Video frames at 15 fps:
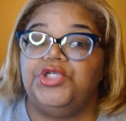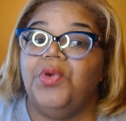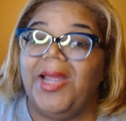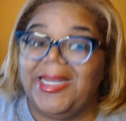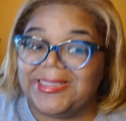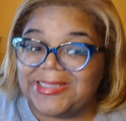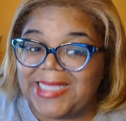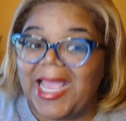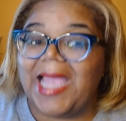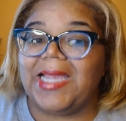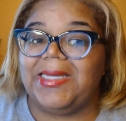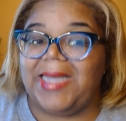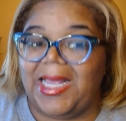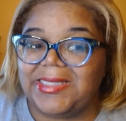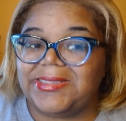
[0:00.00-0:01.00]
You
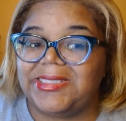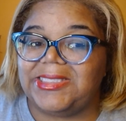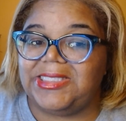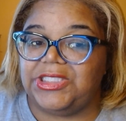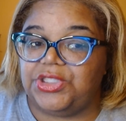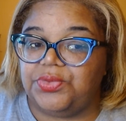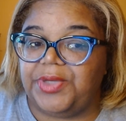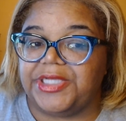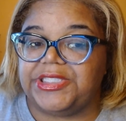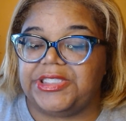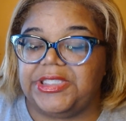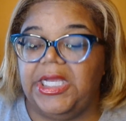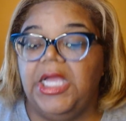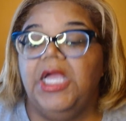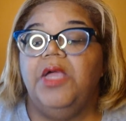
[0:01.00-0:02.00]
antagonized this
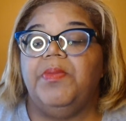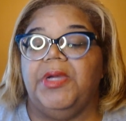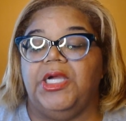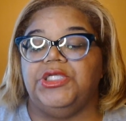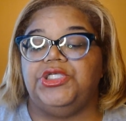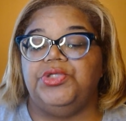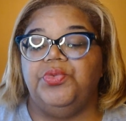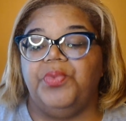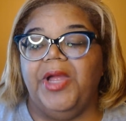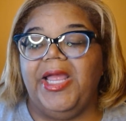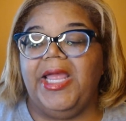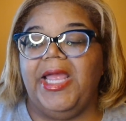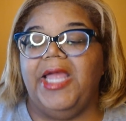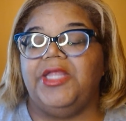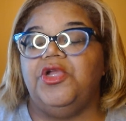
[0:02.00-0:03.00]
situation because you
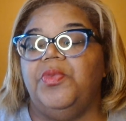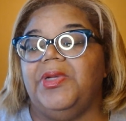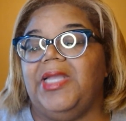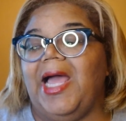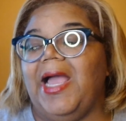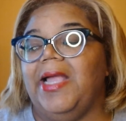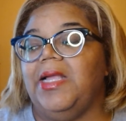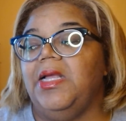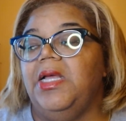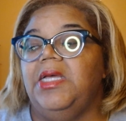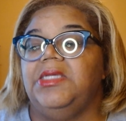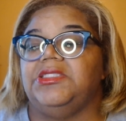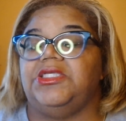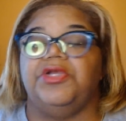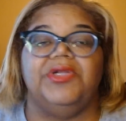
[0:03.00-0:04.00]
went and you were like,
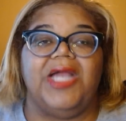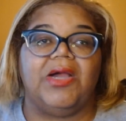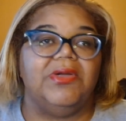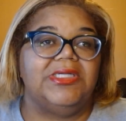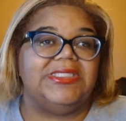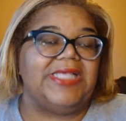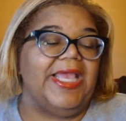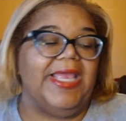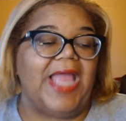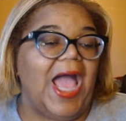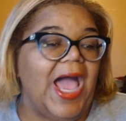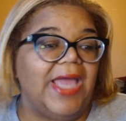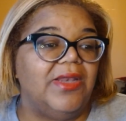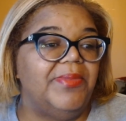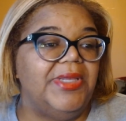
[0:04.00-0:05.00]
so you're not going to say
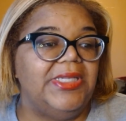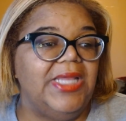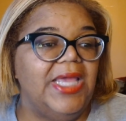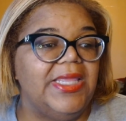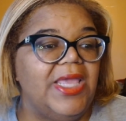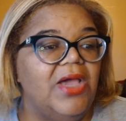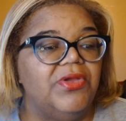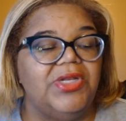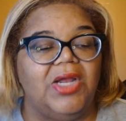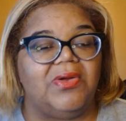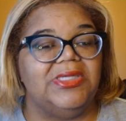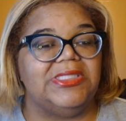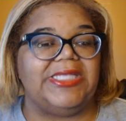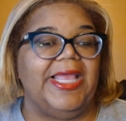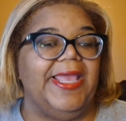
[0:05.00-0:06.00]
hi to me, Danielle? You're not
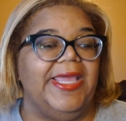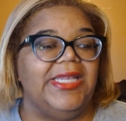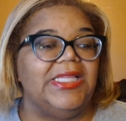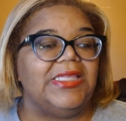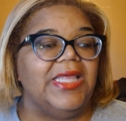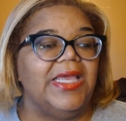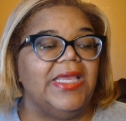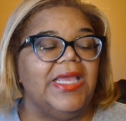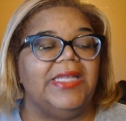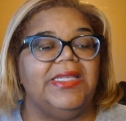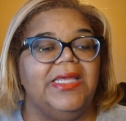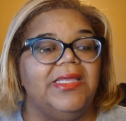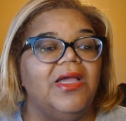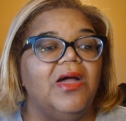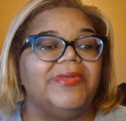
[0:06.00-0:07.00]
going to say anything? And
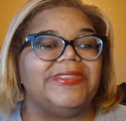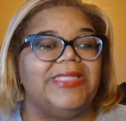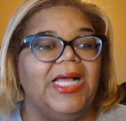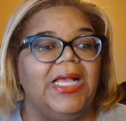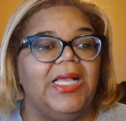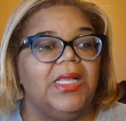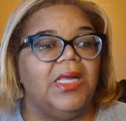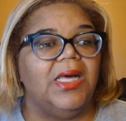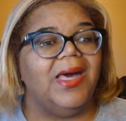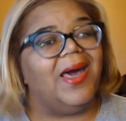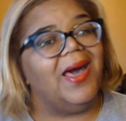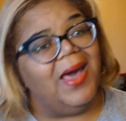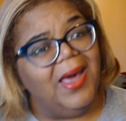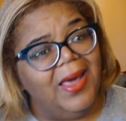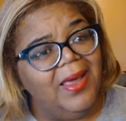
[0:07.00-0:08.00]
Danielle was like,
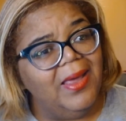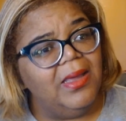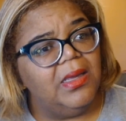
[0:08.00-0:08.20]
hi.